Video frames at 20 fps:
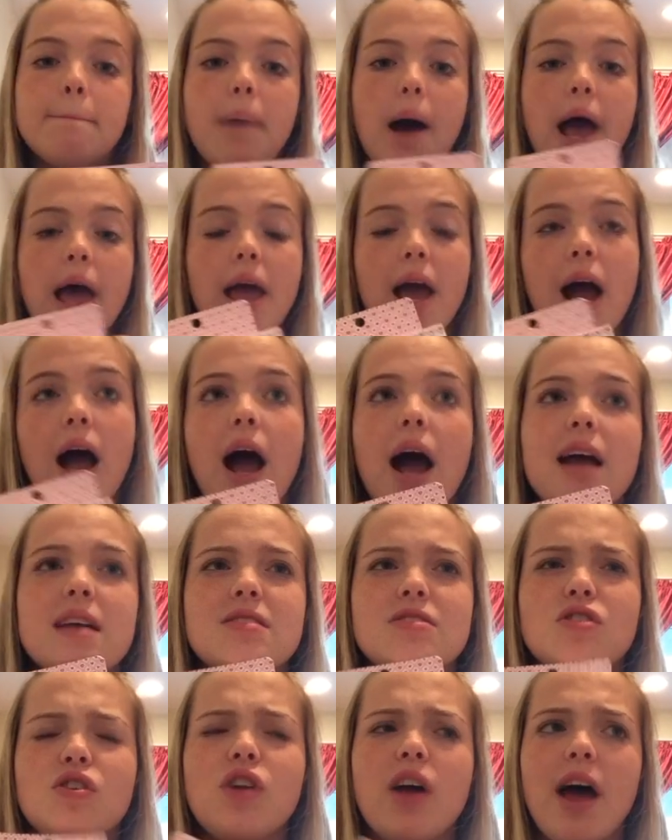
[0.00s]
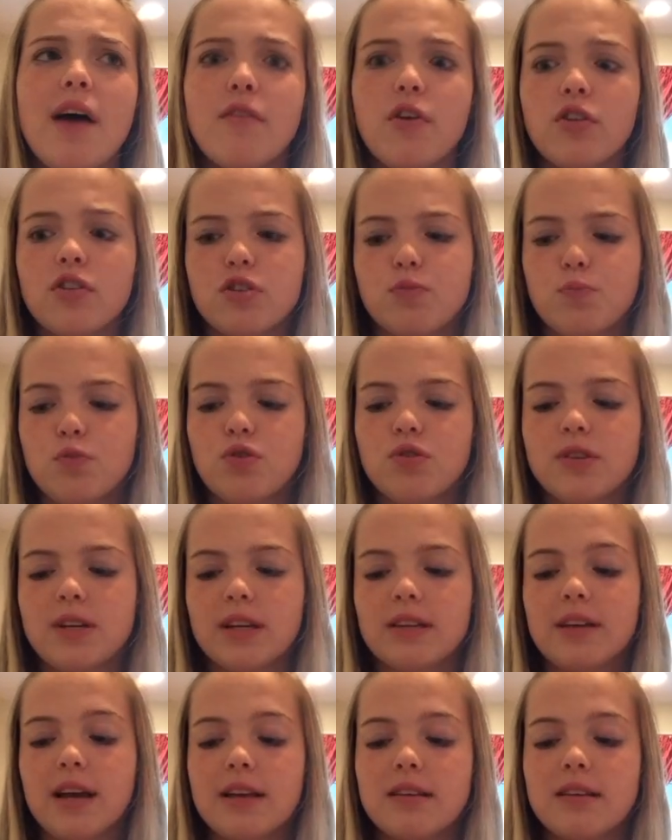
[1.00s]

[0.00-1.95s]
But I still don't have all the smooth sticks.